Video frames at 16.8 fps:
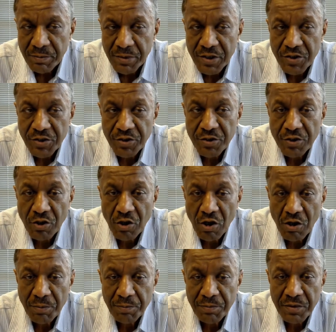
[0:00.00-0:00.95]
Pressure
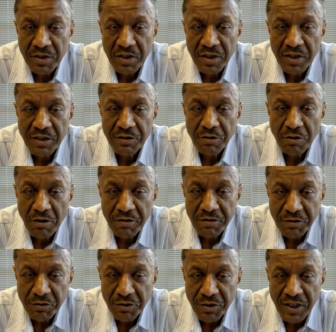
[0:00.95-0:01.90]
drop is
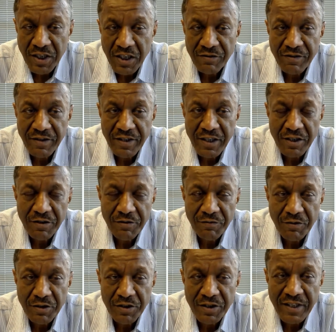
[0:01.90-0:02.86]
also relevant
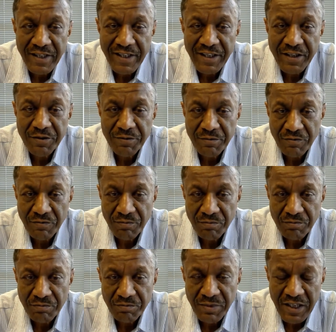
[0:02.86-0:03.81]
for the next
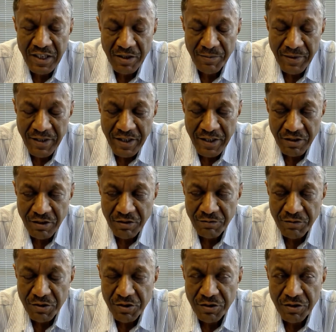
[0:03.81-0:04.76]
parameter
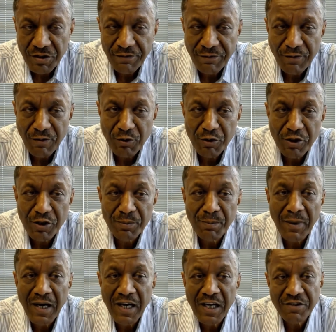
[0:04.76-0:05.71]
which is the fluid
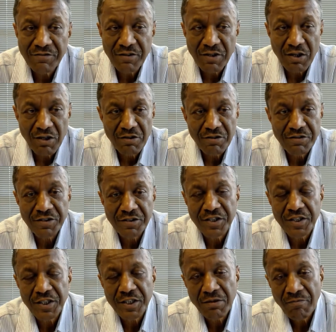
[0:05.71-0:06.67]
mass
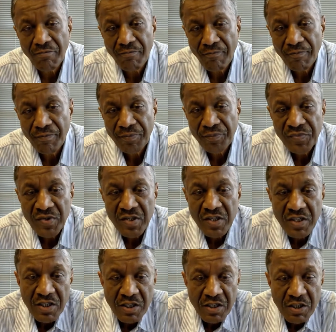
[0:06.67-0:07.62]
velocity.
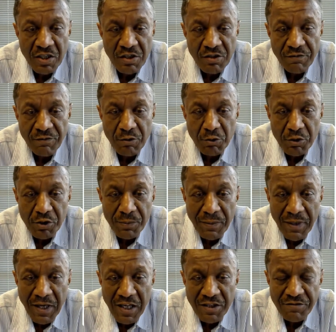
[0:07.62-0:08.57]
Fluid
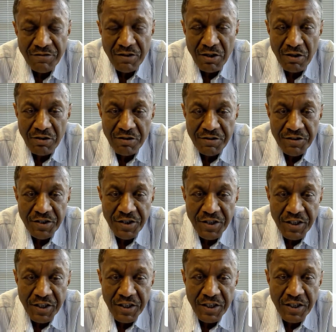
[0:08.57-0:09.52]
mass
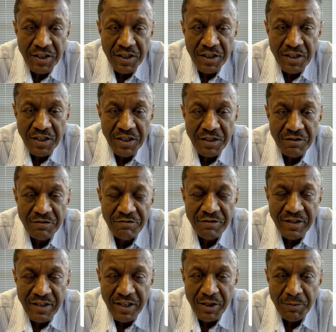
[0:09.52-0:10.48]
velocity is
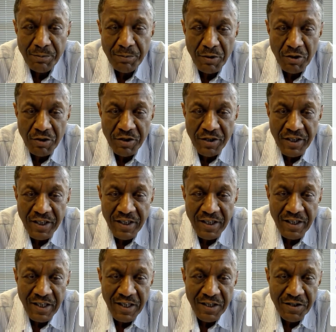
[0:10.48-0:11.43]
very
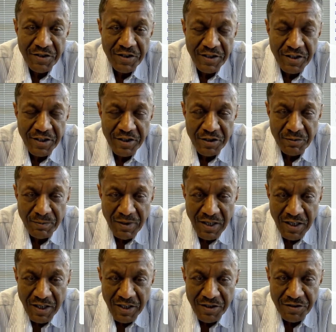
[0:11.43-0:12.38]
important as it
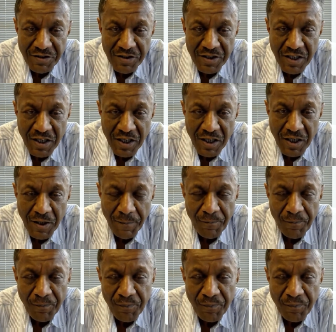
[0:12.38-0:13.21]
determines the